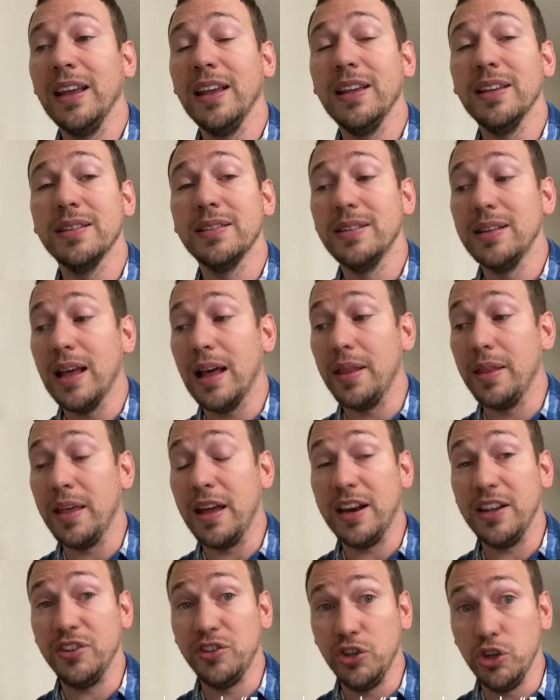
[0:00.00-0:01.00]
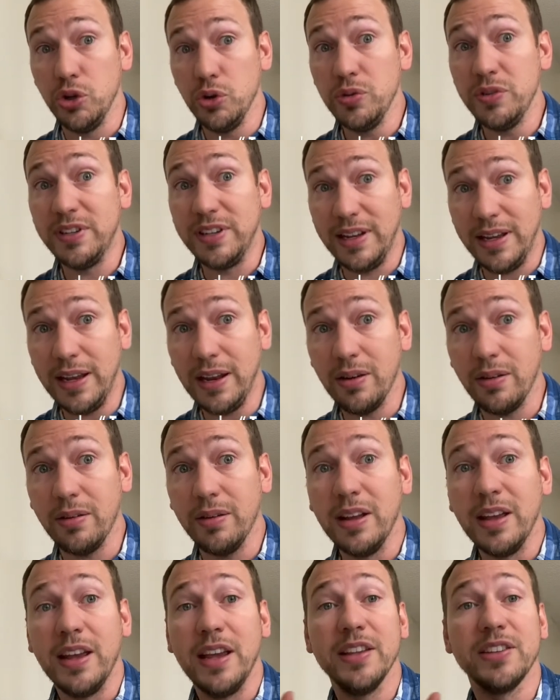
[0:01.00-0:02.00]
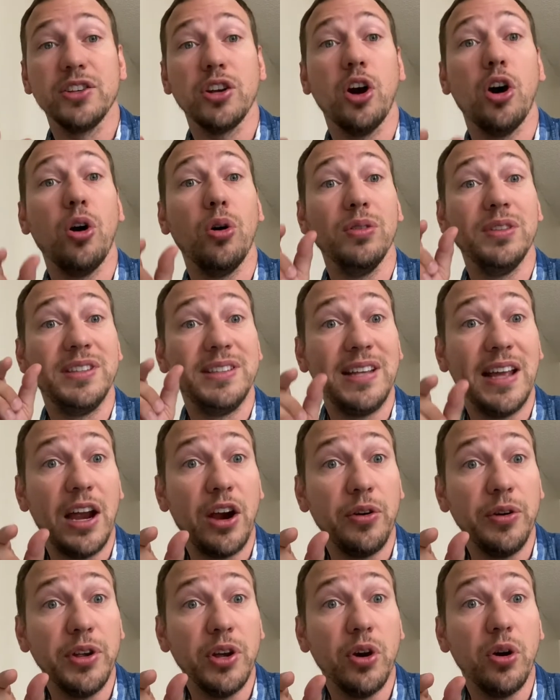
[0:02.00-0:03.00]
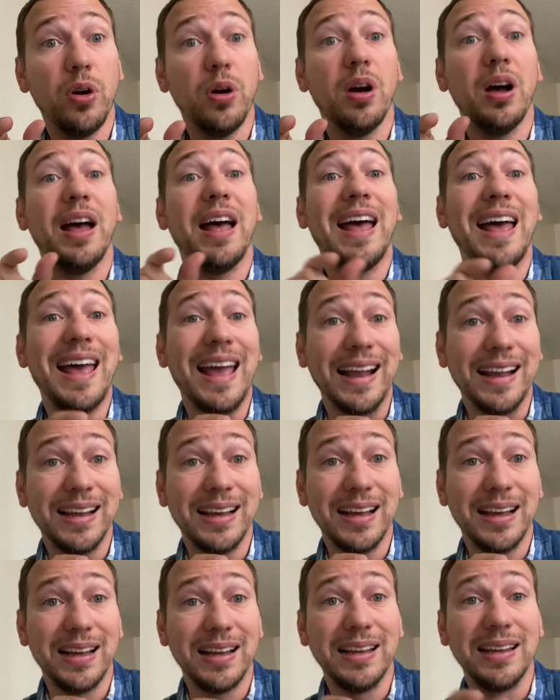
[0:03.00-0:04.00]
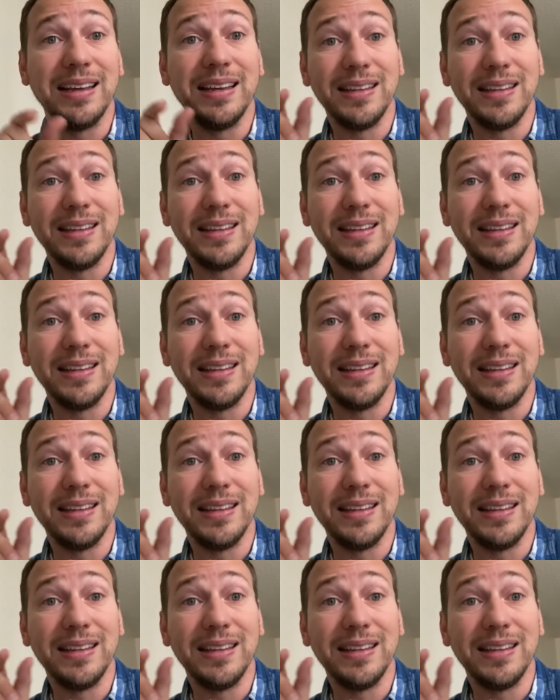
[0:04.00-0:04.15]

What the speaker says: is that is used here, is called Tereo Ek,